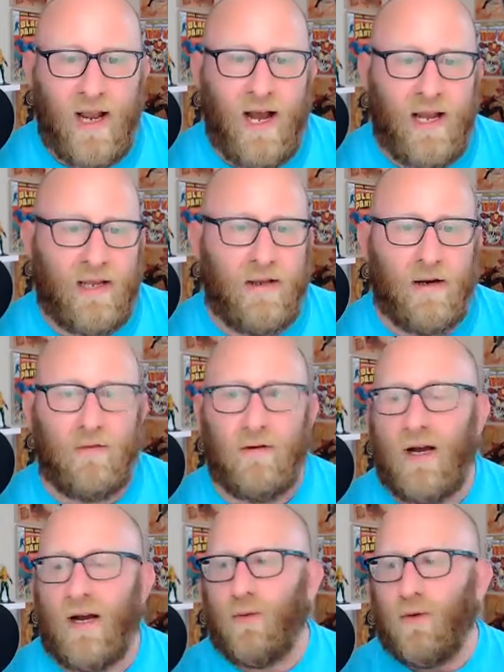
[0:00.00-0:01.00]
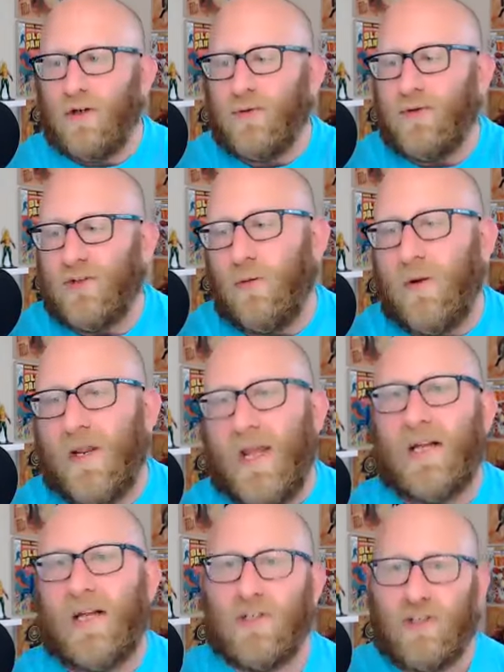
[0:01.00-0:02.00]
I worked with so many
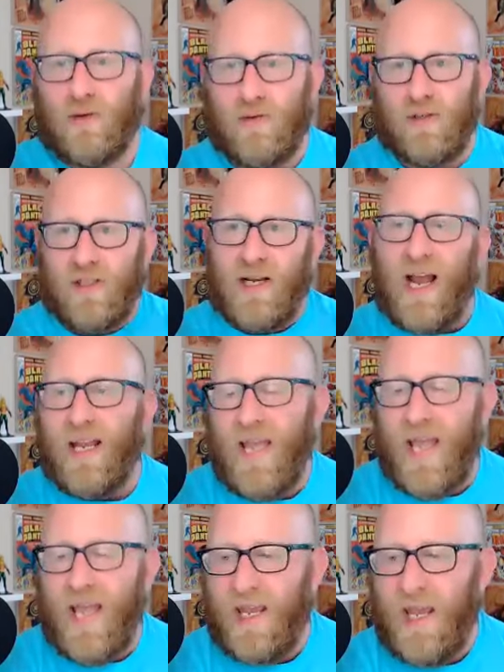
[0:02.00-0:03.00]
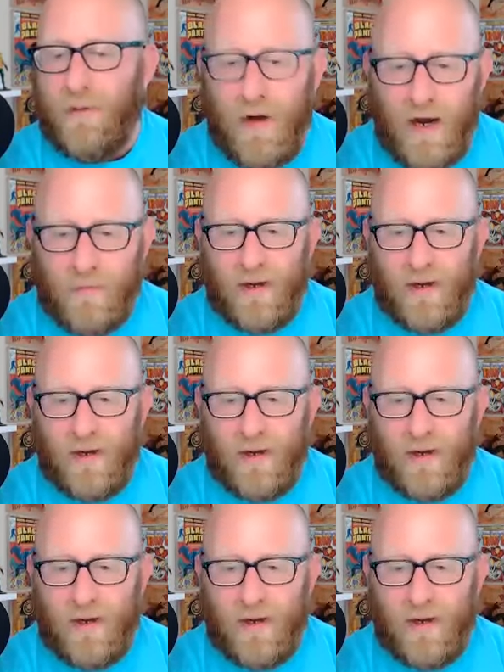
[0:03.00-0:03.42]
agents who were just like, I can't keep up.